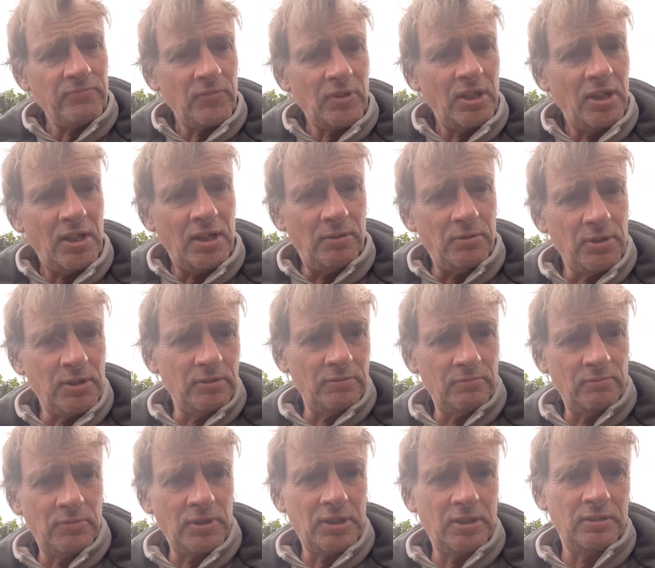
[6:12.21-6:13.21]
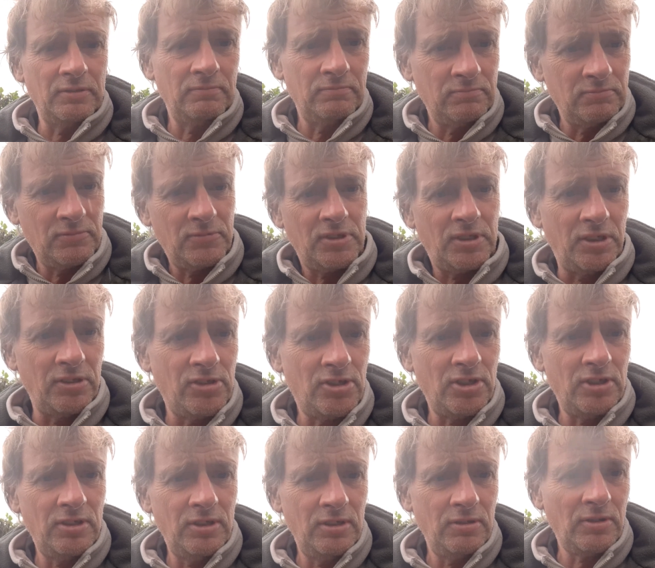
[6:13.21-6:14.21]
we can
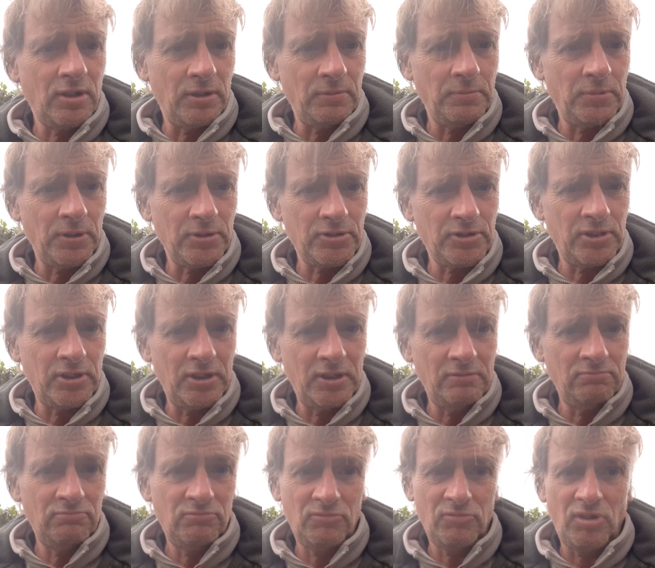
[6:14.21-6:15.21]
continue composting